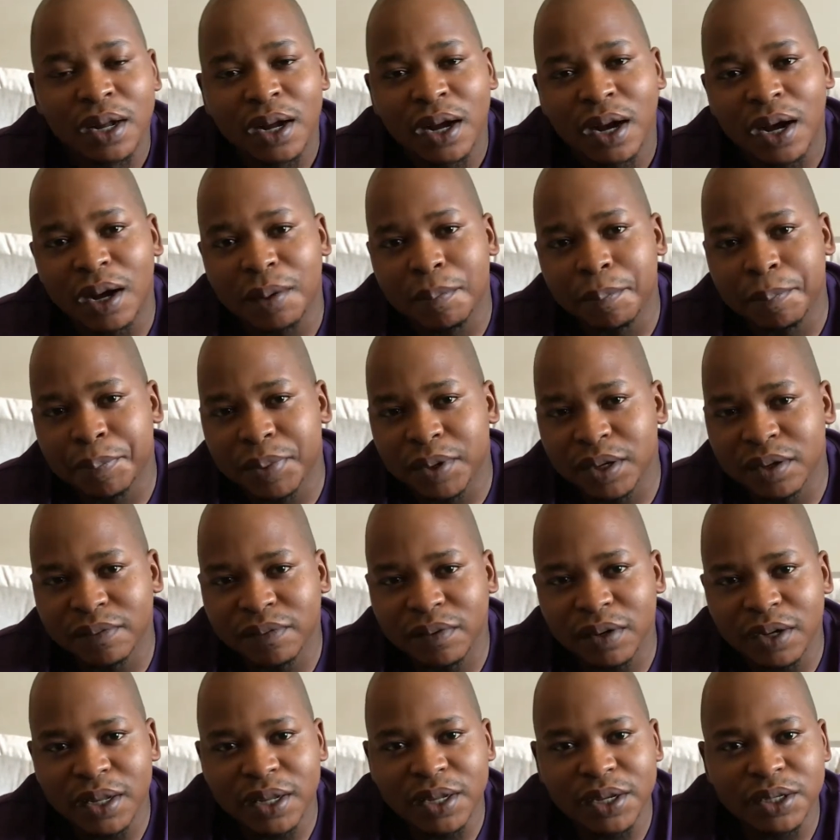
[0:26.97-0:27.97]
I'm
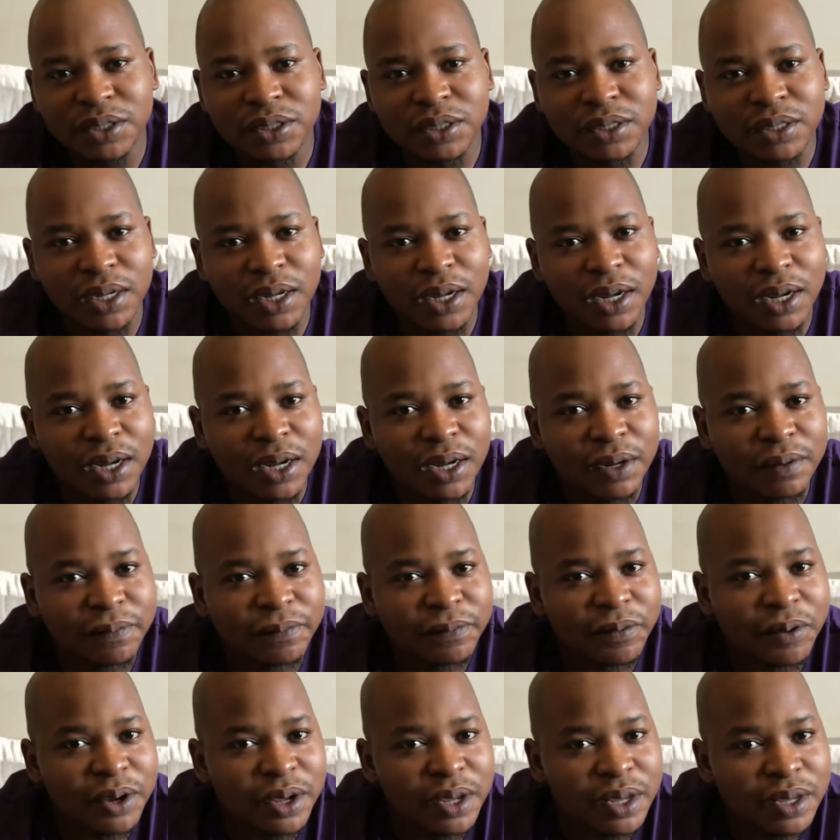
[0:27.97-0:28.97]
privileged
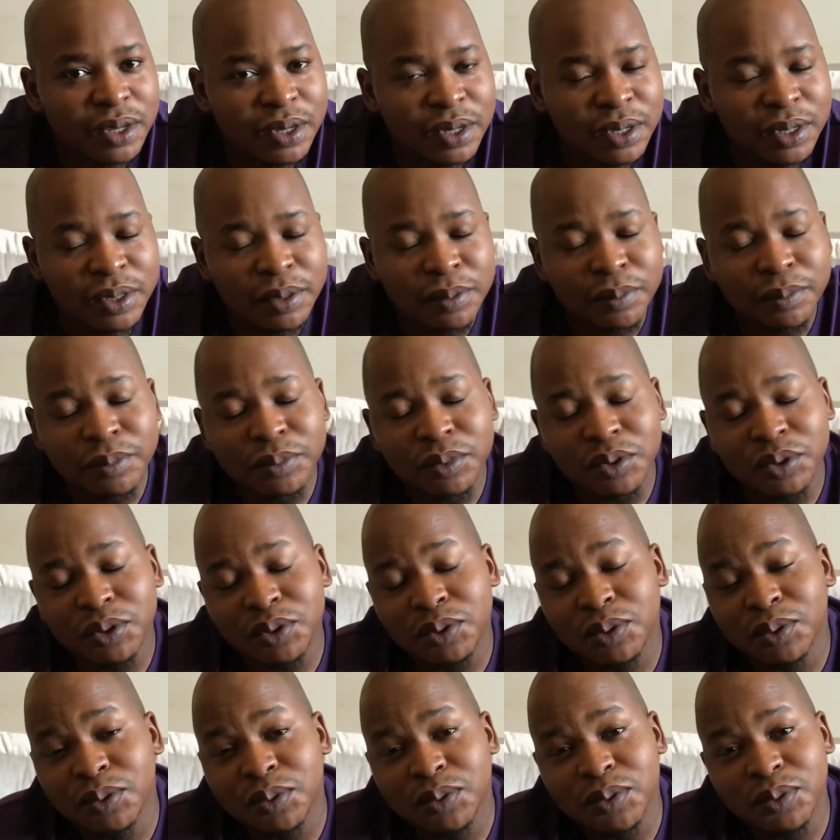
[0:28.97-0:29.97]
for him
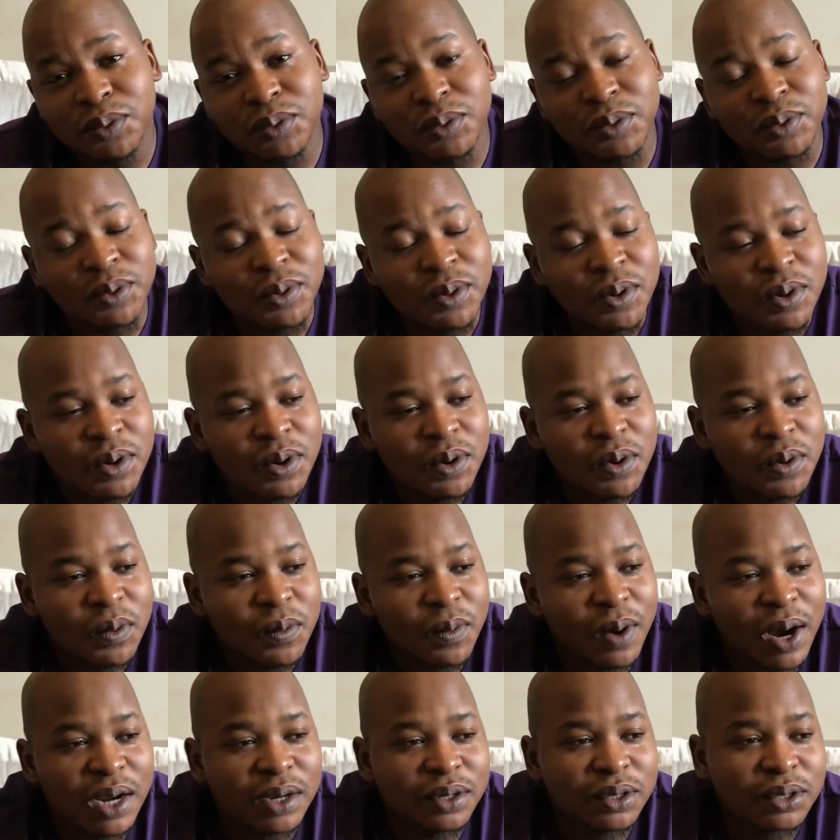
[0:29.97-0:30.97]
to
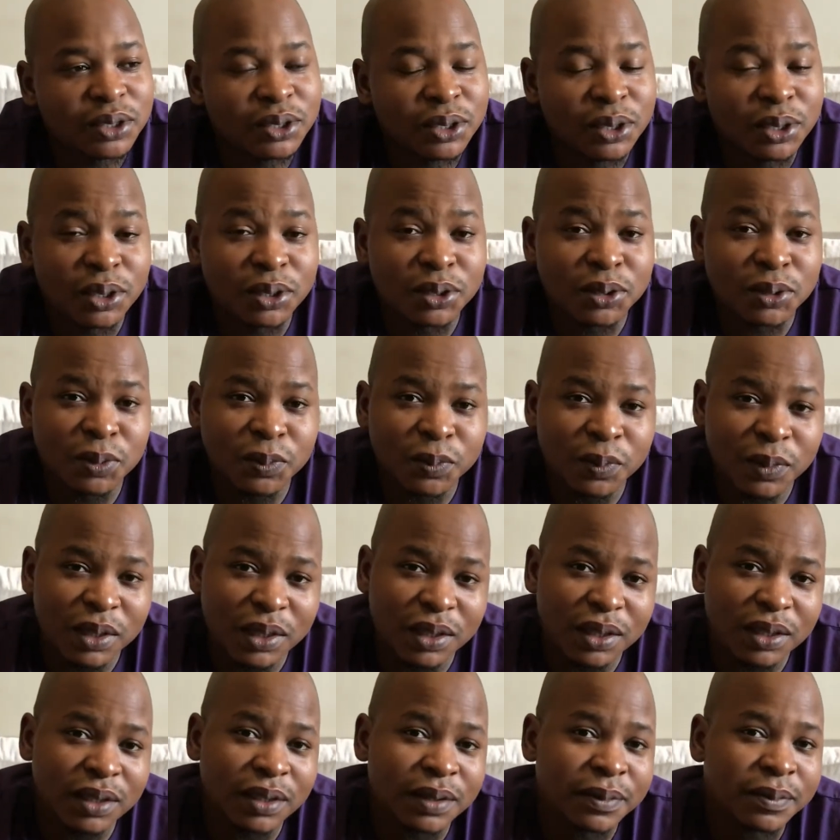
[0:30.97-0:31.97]
want to talk to
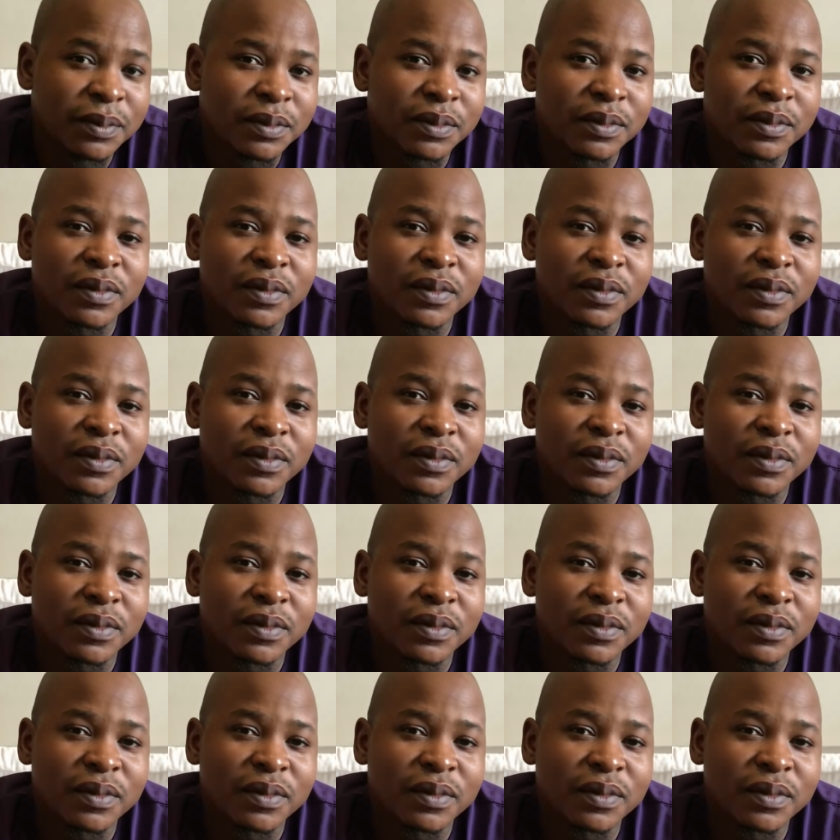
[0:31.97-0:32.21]
me.